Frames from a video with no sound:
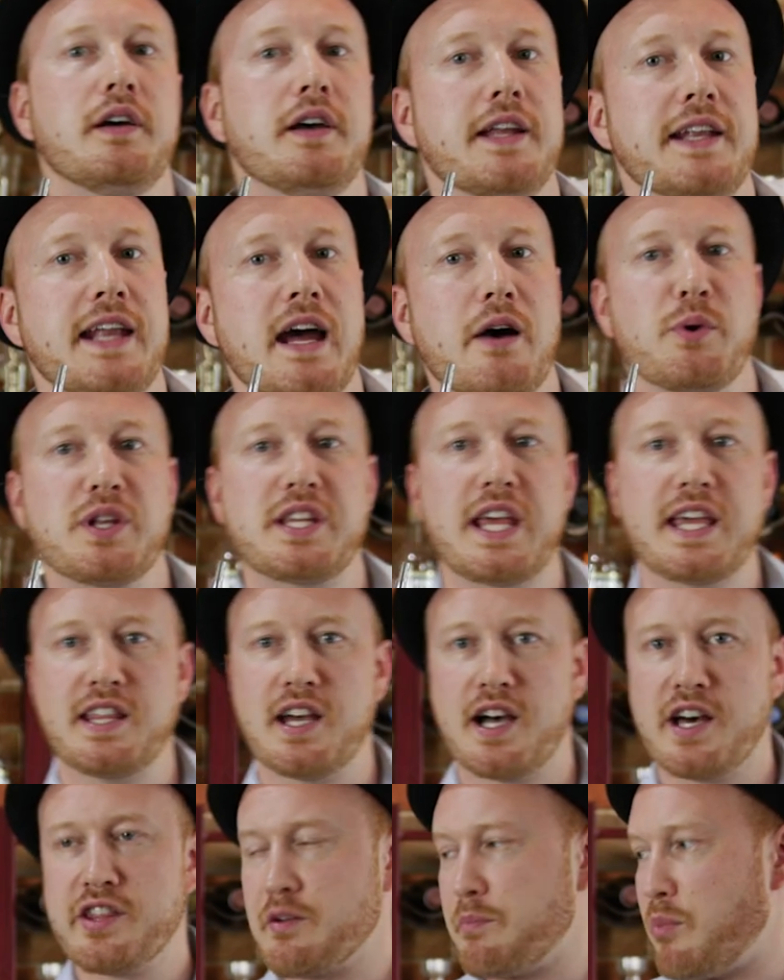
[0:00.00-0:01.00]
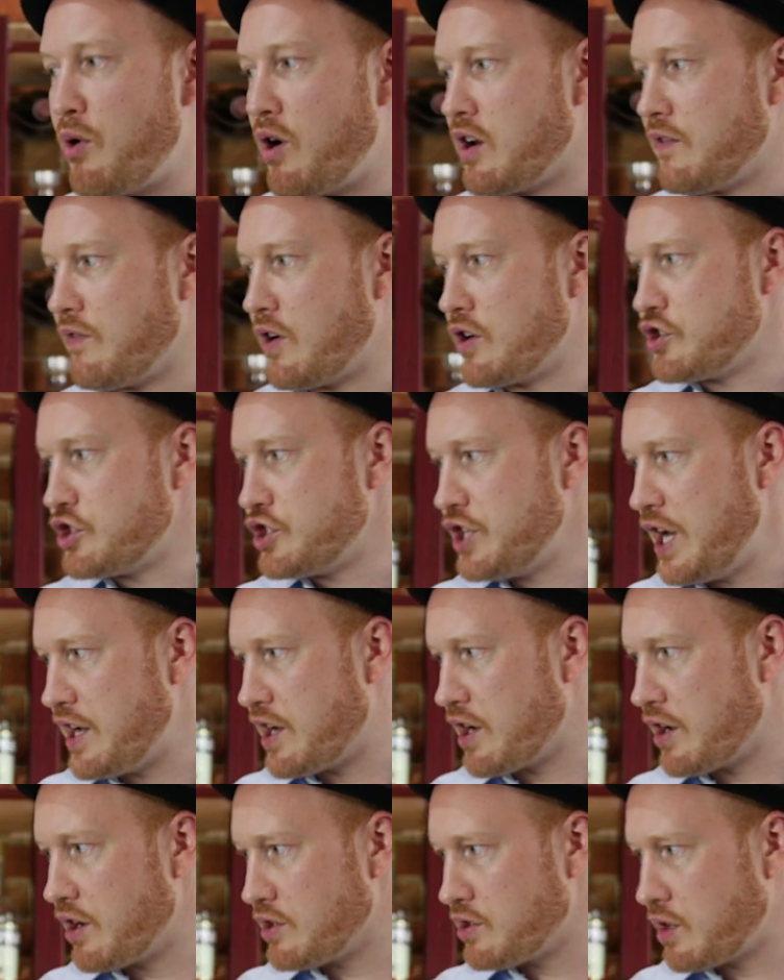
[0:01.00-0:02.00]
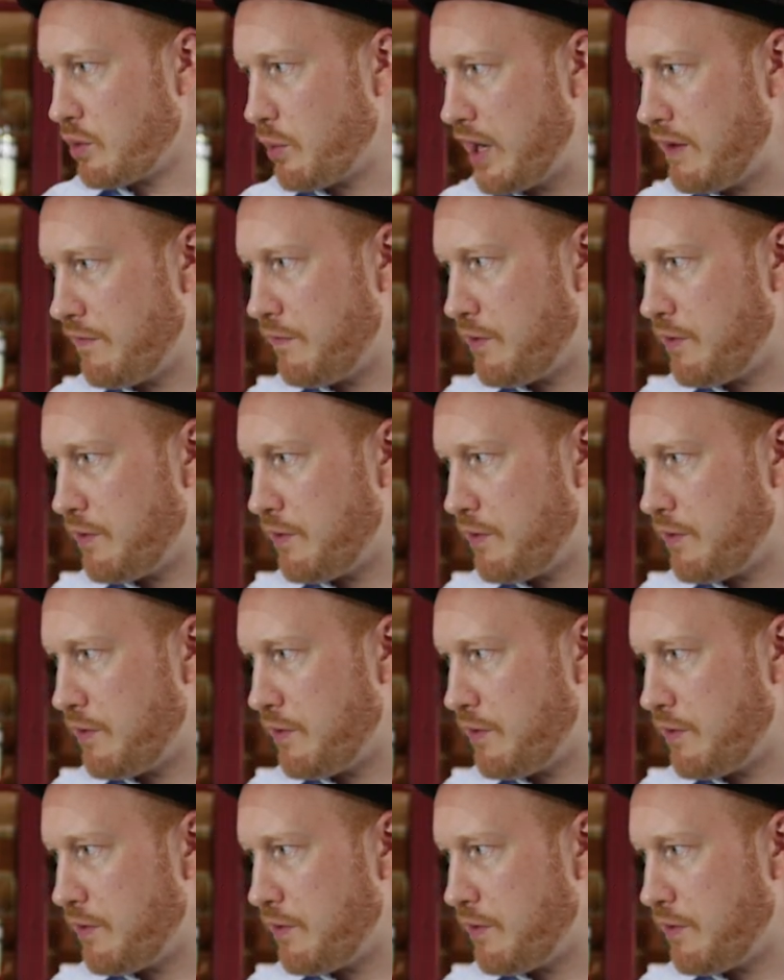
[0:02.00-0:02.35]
And now we take the other part of our shaker. It's already